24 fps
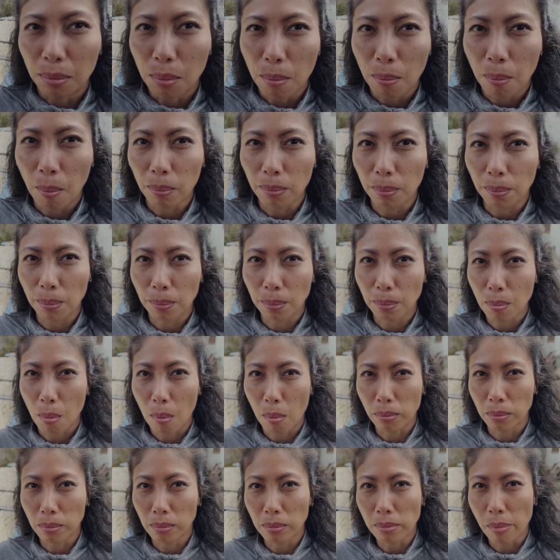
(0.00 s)
Ta-da!
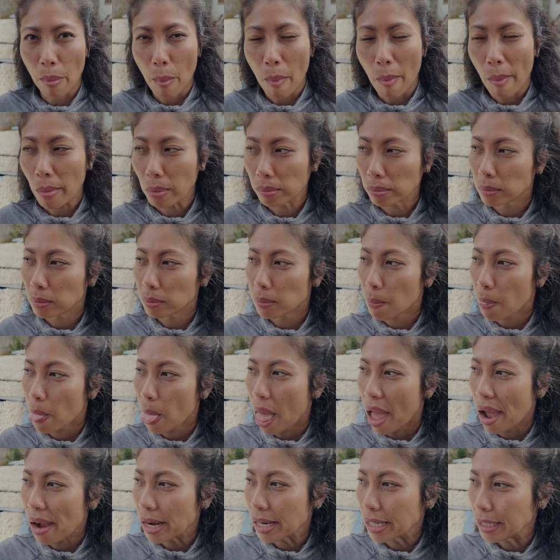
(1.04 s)
It's like bread.
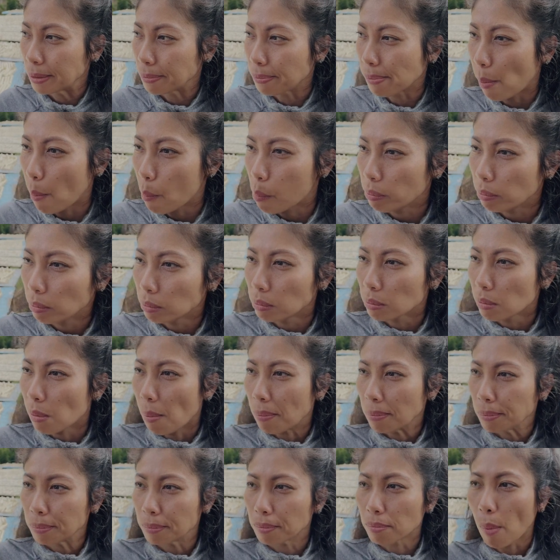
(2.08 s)
They're
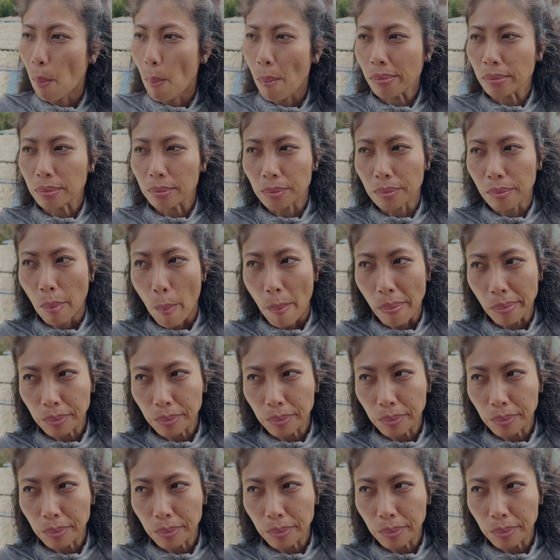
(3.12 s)
bread. Yeah.